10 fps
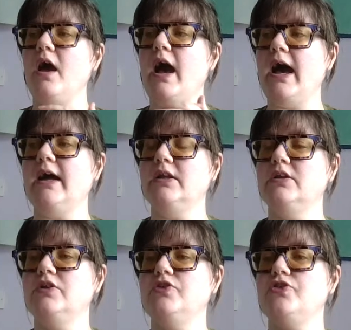
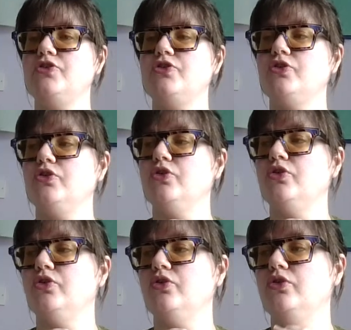And
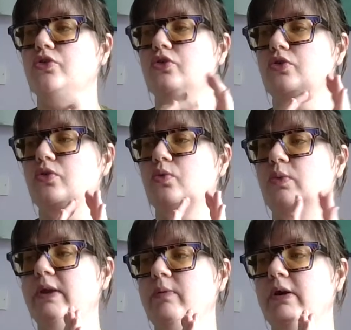
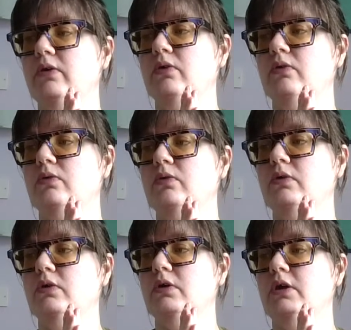we will
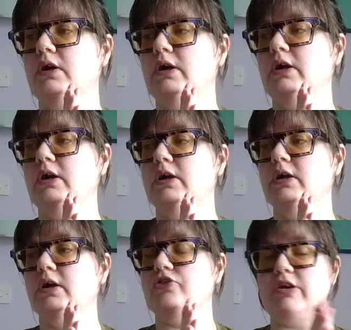
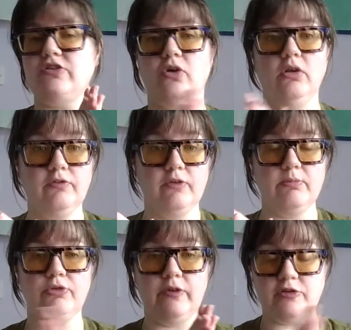address all of them
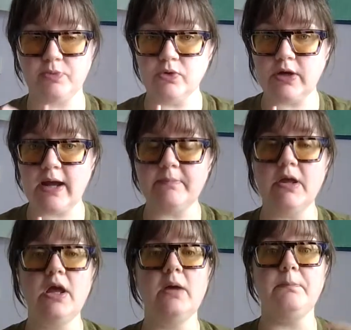through this program,
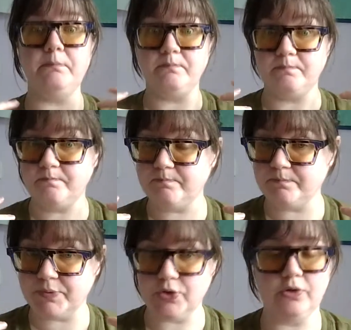
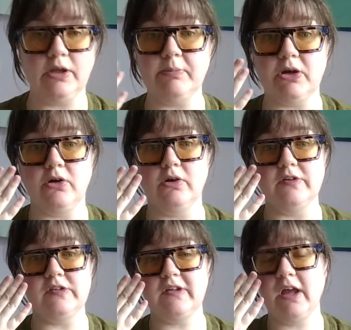purely
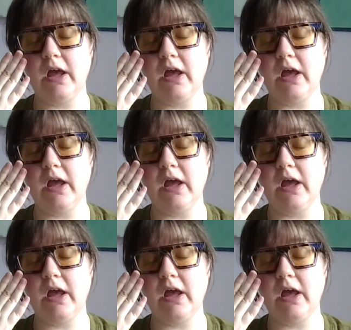because